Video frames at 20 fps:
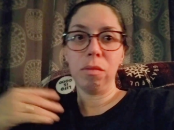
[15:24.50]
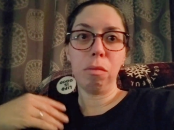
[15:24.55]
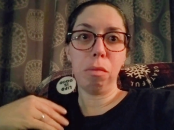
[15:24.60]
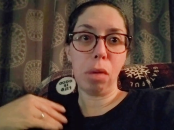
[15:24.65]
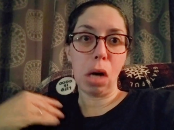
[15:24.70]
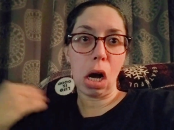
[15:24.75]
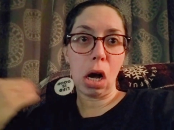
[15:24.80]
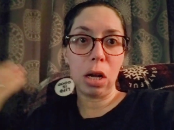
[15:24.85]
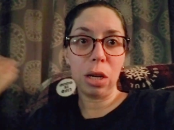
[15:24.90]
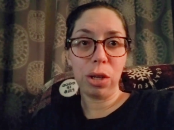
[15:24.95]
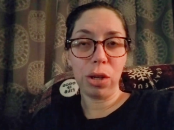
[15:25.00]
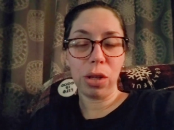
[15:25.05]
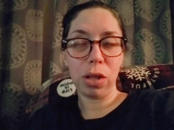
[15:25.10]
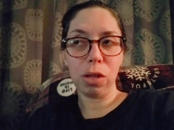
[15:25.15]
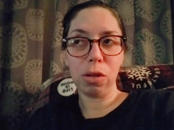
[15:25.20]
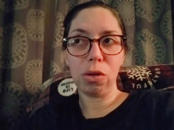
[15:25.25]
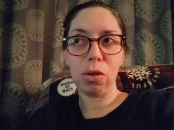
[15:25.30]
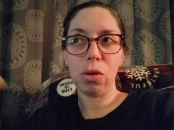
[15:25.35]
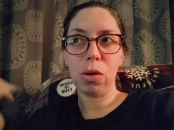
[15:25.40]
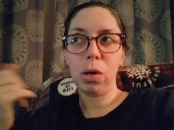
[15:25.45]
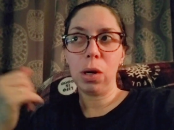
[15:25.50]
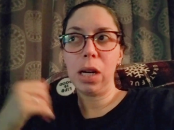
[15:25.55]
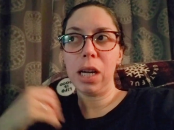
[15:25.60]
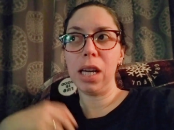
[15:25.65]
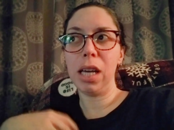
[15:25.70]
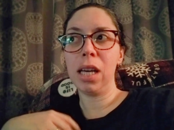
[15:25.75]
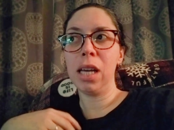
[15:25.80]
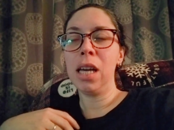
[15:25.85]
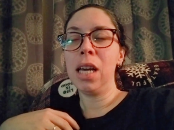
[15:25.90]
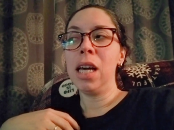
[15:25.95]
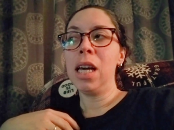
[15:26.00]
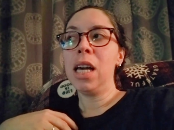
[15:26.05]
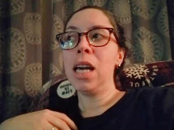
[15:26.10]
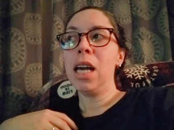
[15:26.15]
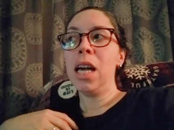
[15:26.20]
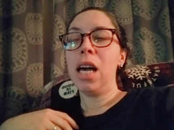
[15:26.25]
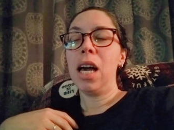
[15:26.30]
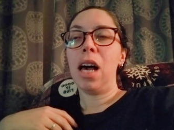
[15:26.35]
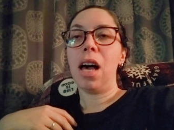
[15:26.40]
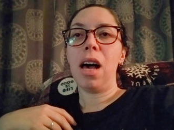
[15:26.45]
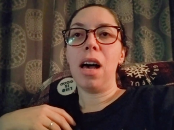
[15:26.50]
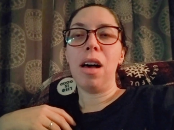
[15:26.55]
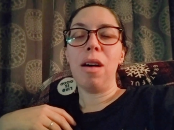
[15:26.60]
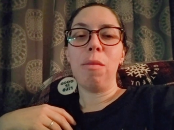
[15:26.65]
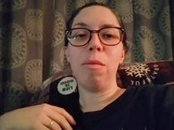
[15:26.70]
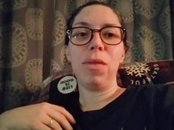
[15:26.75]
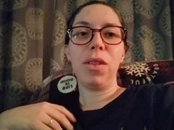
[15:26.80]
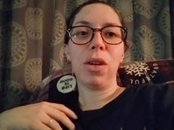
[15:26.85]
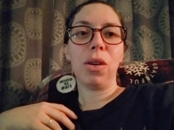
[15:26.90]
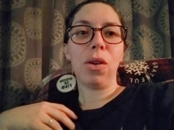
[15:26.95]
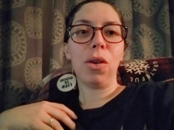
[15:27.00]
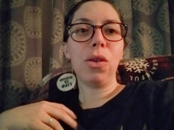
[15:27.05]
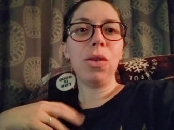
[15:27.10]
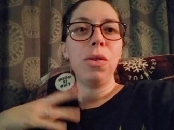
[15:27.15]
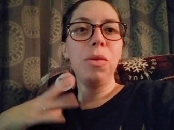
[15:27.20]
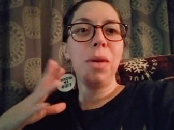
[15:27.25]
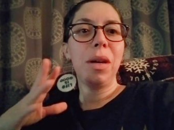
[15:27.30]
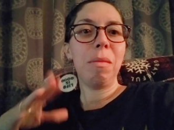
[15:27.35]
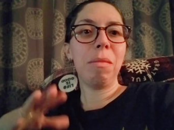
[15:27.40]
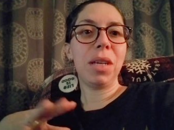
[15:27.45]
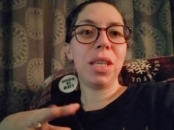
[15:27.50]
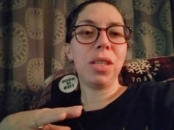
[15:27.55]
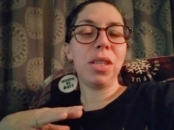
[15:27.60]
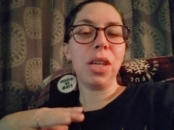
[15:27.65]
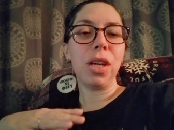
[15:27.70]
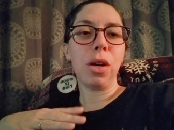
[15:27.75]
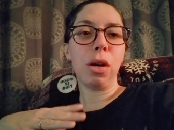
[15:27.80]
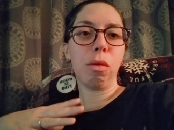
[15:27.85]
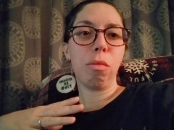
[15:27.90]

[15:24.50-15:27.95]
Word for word: brought into the story. The girl who went missing,